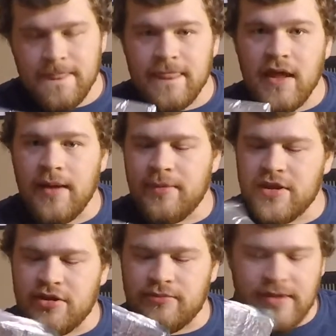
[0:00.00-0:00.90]
but
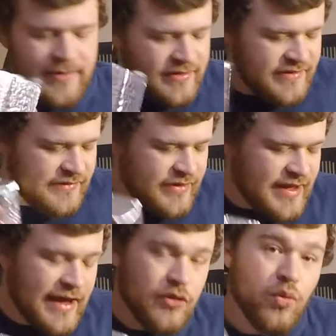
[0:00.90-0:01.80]
maybe divvying
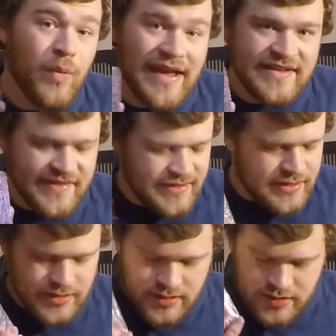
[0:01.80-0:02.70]
out weight,
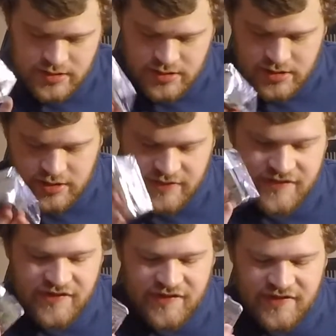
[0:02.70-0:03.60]
because
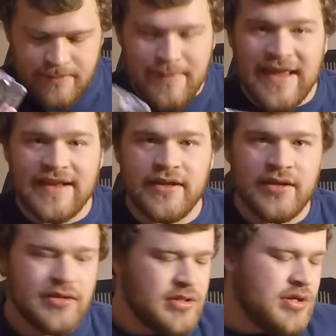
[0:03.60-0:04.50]
this is the main,
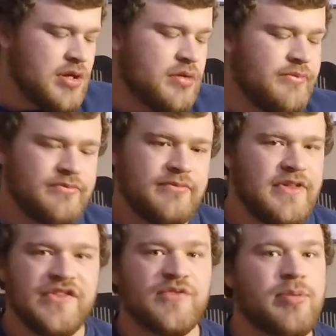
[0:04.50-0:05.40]

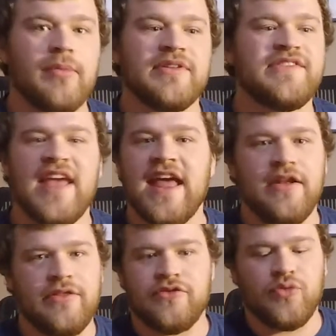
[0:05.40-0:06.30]
this is probably 10
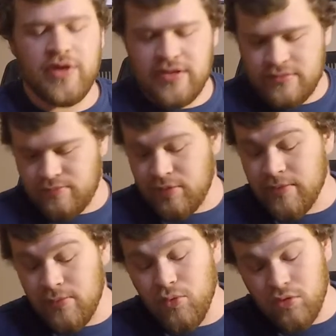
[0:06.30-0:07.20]
of the 20,
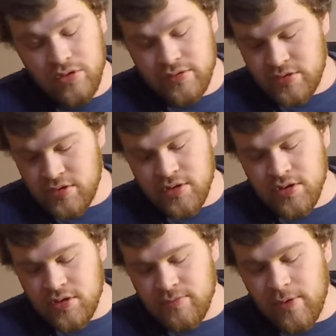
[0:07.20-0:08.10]
probably more,
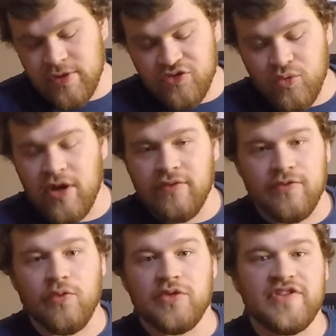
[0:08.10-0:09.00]
probably 12 or
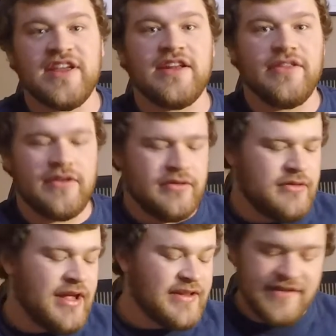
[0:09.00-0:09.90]
14 of the
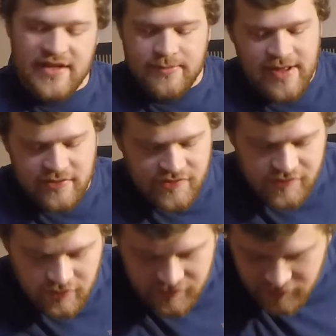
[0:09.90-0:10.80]
19 pounds,
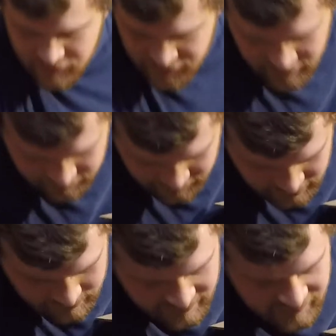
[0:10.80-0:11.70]
because all this other stuff,
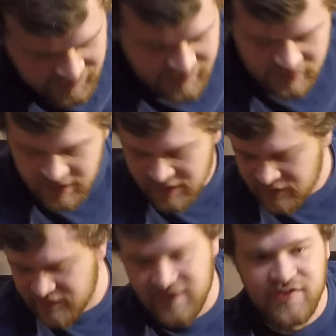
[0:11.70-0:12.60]
and this has got
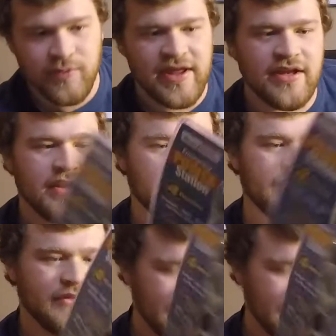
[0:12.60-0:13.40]
decent weight. If you take it